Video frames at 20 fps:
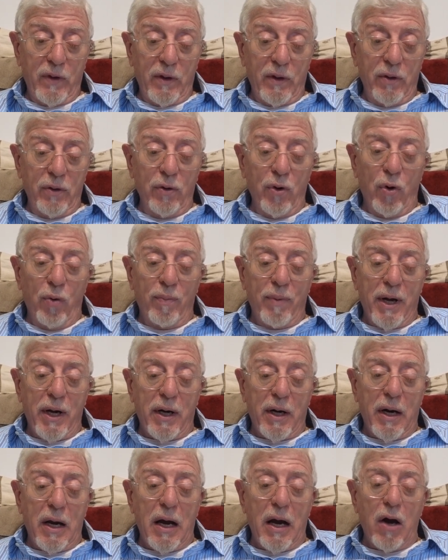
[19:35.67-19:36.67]
No
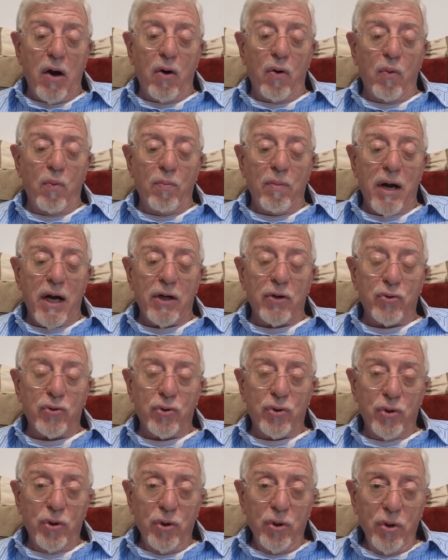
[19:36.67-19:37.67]
matter how
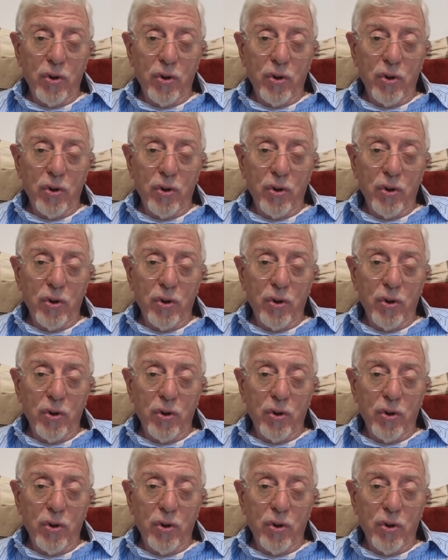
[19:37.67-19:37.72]
much